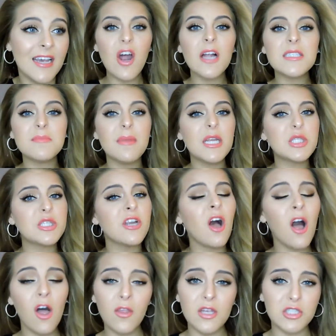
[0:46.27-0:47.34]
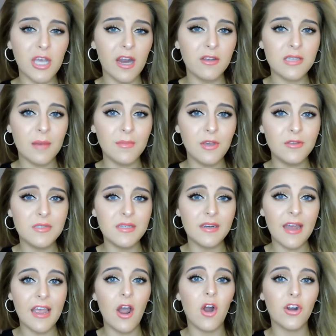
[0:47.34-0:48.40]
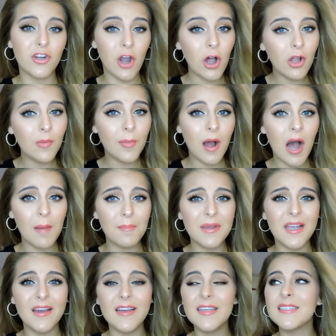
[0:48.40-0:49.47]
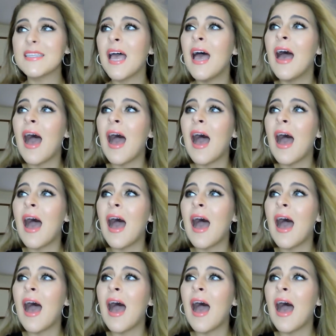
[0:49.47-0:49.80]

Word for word: Not to mention, all the shows I'm using today are ColourPop because